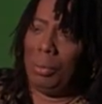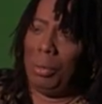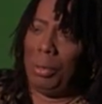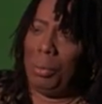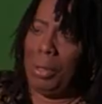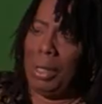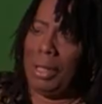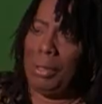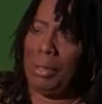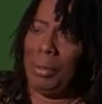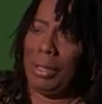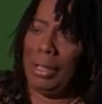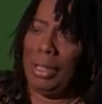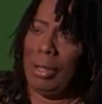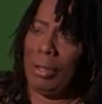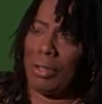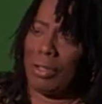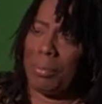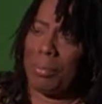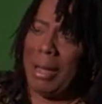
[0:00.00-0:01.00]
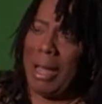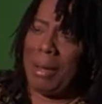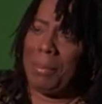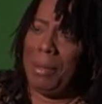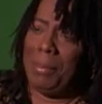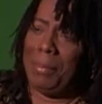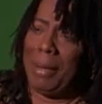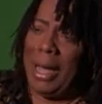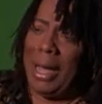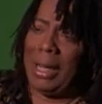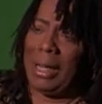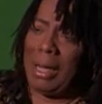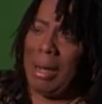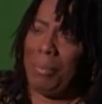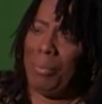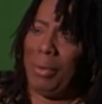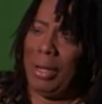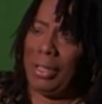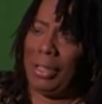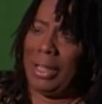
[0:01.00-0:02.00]
What, you gonna smack me back?
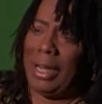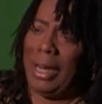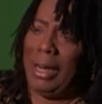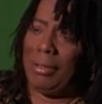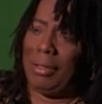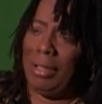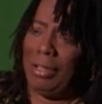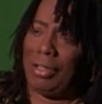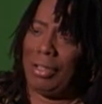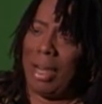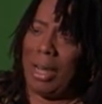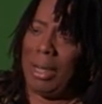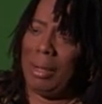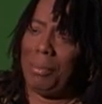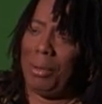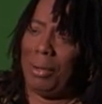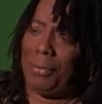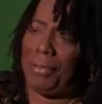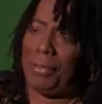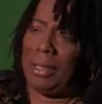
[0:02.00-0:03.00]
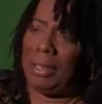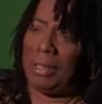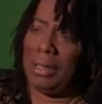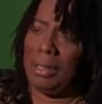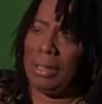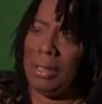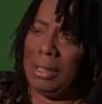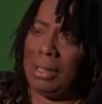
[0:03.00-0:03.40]
I'm Rick James, he's Charlie Murphy.